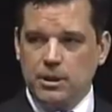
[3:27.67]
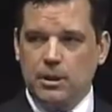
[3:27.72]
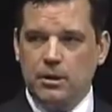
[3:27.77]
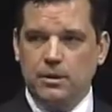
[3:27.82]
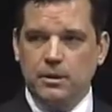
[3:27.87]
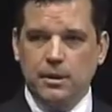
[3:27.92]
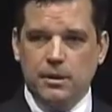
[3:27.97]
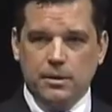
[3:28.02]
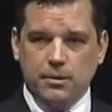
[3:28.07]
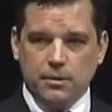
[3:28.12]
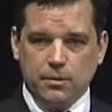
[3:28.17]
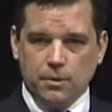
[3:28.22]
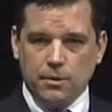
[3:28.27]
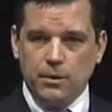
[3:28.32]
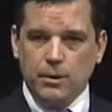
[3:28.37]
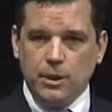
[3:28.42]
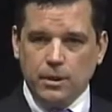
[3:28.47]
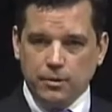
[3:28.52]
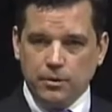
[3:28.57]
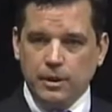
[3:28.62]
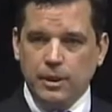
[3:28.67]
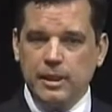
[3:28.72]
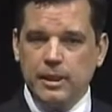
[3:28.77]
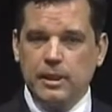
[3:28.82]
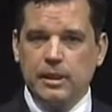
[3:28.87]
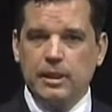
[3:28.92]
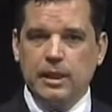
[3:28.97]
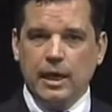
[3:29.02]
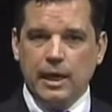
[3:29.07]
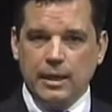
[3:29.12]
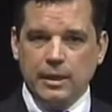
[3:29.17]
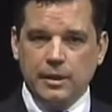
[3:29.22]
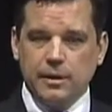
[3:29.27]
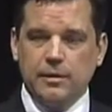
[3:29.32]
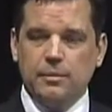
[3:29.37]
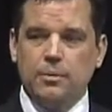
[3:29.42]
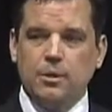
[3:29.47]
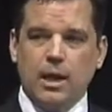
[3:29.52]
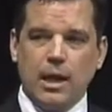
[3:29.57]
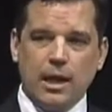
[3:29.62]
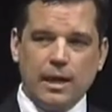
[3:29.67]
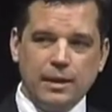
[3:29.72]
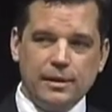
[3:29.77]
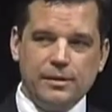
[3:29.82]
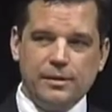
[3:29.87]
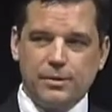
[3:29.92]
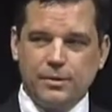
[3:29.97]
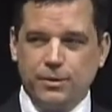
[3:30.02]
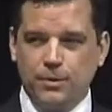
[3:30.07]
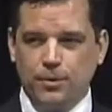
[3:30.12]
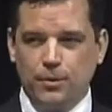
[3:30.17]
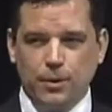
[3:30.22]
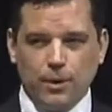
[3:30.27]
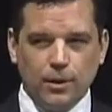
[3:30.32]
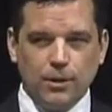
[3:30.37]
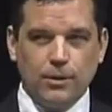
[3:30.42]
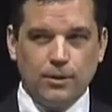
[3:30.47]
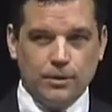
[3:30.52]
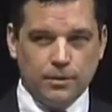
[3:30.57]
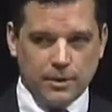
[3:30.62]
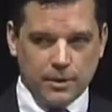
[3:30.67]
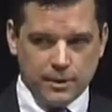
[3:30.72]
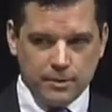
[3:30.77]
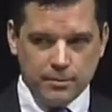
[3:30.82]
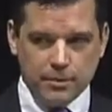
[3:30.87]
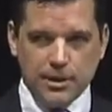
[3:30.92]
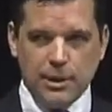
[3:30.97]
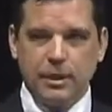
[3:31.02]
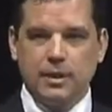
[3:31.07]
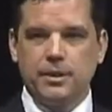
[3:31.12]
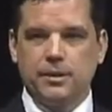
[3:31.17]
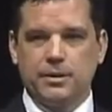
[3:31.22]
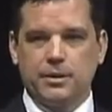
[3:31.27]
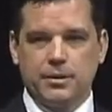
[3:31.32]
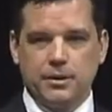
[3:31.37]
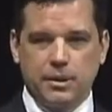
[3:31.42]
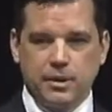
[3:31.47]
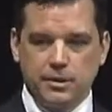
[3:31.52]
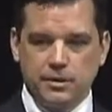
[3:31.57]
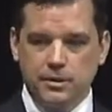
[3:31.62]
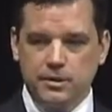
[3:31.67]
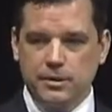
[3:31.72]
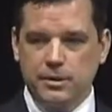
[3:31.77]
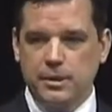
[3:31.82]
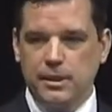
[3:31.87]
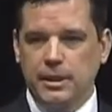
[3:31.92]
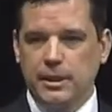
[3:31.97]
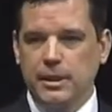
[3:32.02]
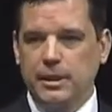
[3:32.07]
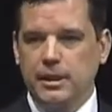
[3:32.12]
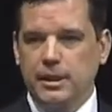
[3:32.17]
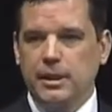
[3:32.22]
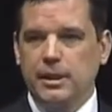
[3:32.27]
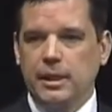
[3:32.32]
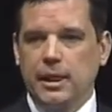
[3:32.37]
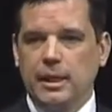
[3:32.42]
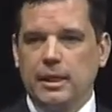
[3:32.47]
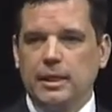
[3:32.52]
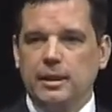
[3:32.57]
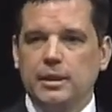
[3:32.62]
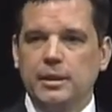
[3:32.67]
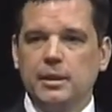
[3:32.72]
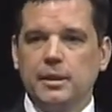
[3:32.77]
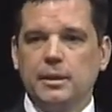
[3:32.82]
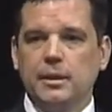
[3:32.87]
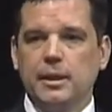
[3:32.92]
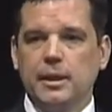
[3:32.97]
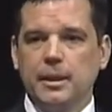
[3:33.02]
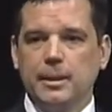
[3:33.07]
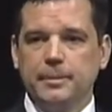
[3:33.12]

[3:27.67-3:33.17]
Arts, or literacy as it applies to all other subjects such as social studies and science.